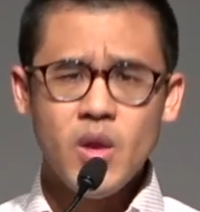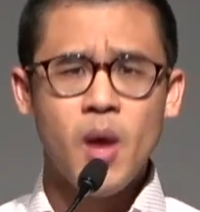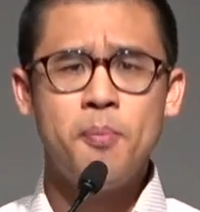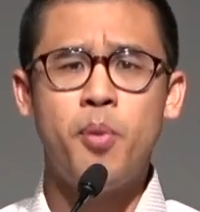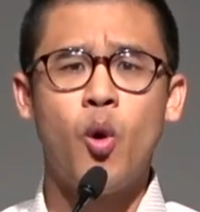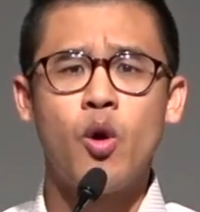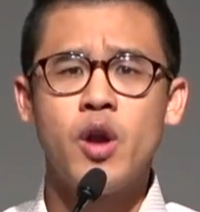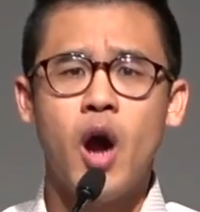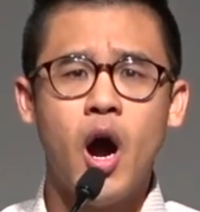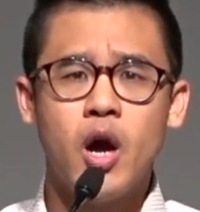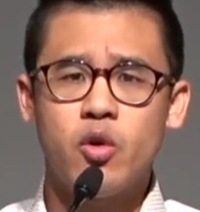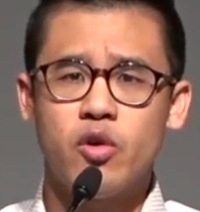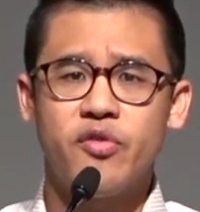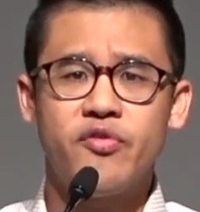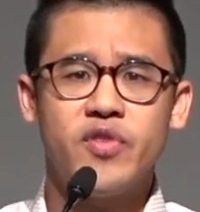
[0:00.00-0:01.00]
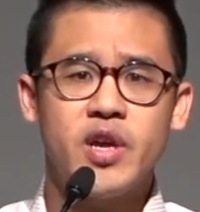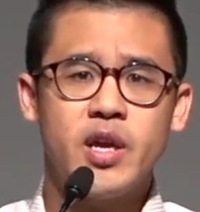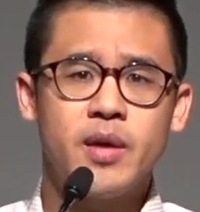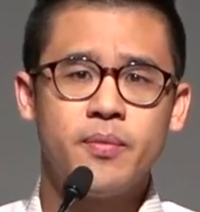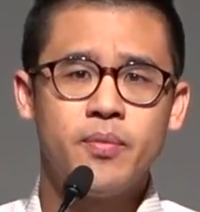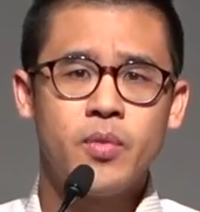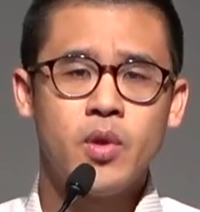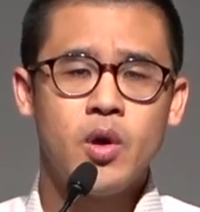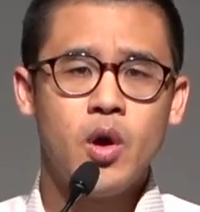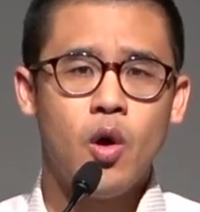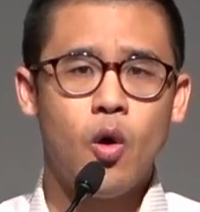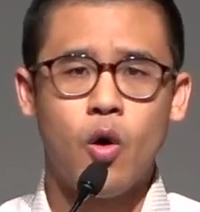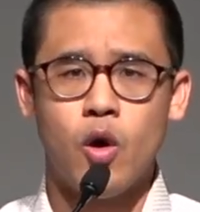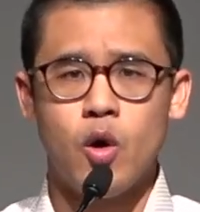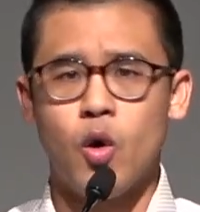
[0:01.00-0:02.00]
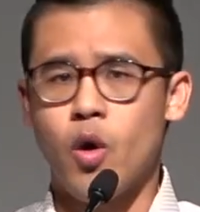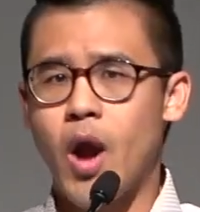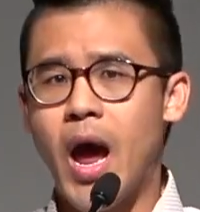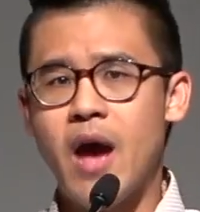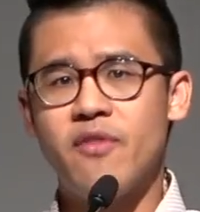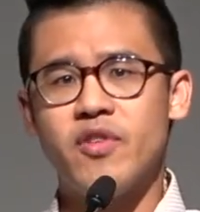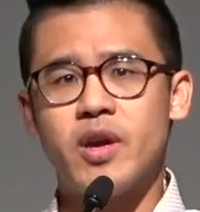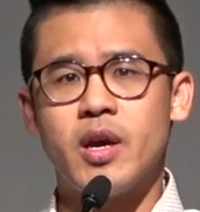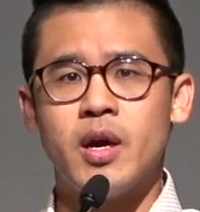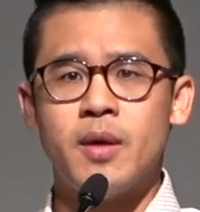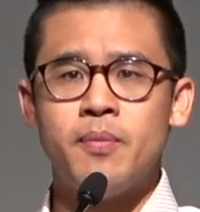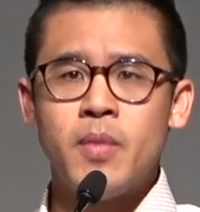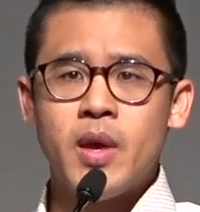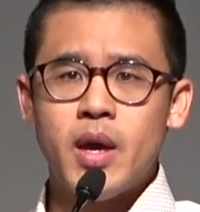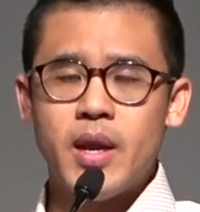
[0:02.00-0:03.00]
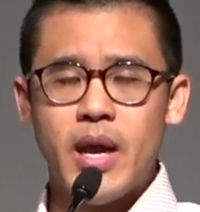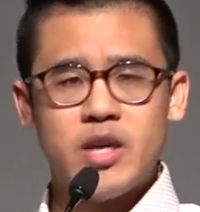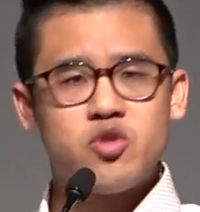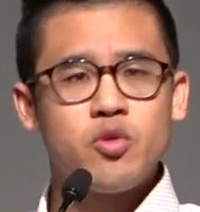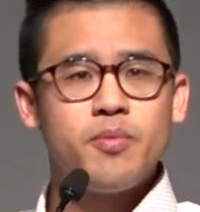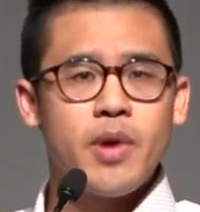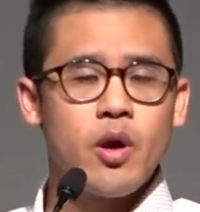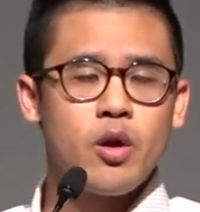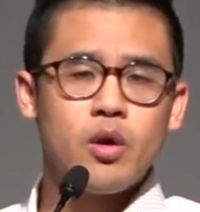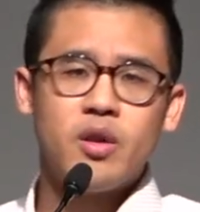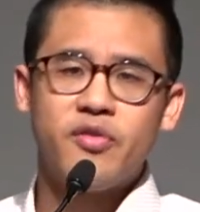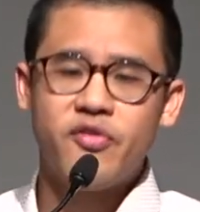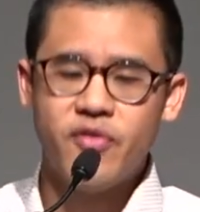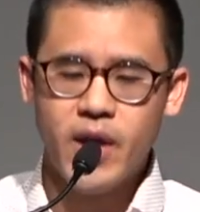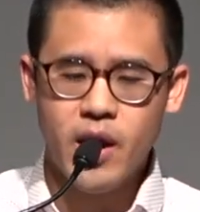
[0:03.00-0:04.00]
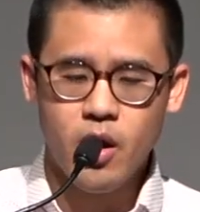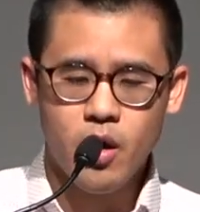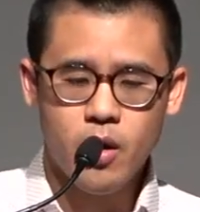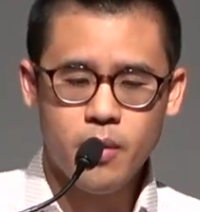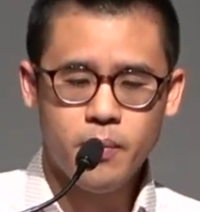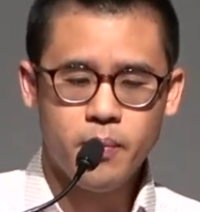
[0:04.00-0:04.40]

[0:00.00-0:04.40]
pornography or having an extramarital affair.